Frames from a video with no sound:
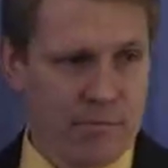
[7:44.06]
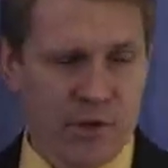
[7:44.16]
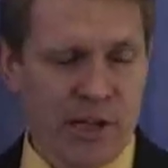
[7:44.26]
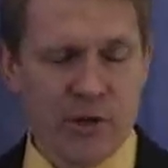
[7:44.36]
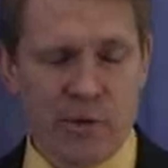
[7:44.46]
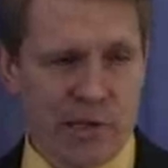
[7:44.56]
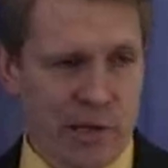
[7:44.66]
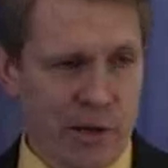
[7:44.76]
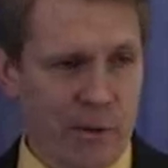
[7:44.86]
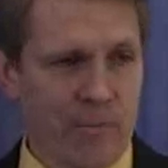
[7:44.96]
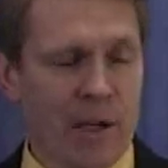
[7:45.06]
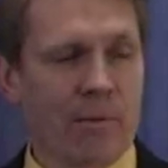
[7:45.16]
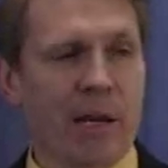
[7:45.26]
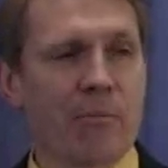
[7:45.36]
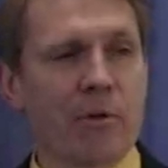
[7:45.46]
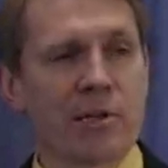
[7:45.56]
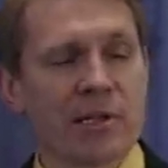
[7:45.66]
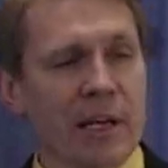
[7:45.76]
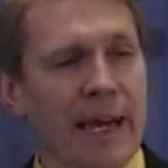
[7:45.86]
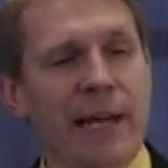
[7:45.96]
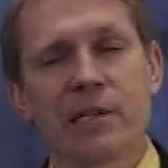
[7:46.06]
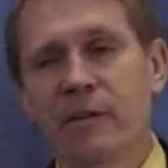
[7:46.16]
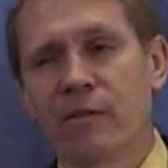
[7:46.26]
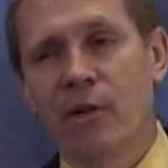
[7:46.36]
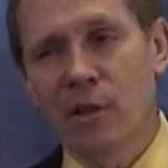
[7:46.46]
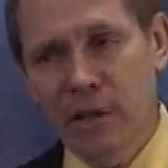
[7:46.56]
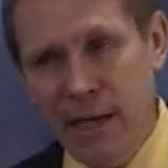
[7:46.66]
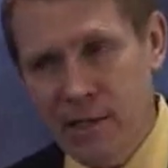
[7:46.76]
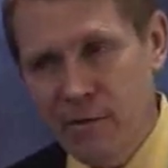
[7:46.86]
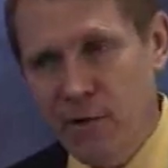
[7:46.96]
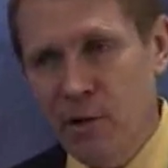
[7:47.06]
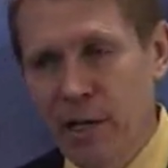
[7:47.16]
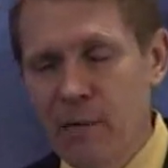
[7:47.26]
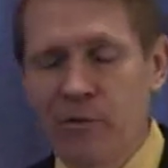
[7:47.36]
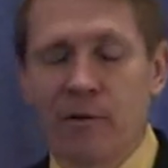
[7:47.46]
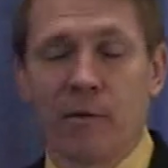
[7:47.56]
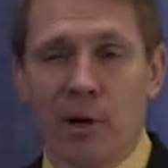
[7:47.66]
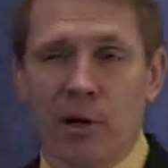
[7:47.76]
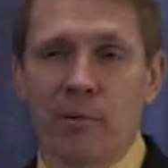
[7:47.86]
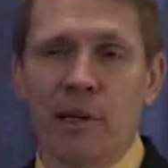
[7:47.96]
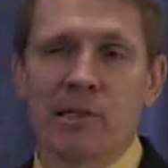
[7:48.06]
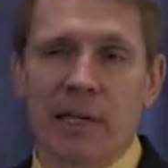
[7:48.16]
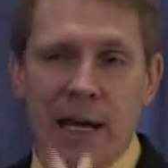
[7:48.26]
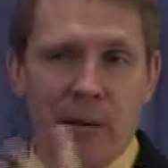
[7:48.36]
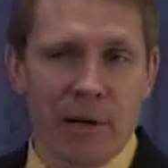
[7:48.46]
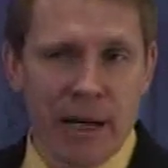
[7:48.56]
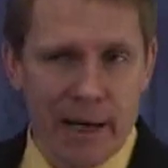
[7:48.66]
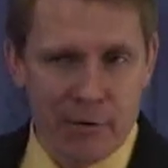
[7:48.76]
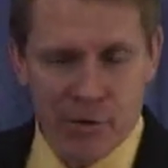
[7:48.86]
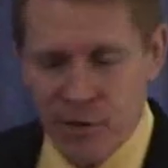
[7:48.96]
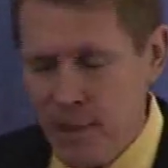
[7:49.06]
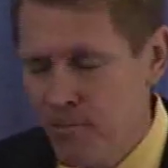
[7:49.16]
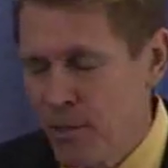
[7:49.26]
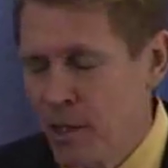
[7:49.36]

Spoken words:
centuries ago, and it became known as the Latin Vulgate. Vulgate for vulgar means the common language. Okay.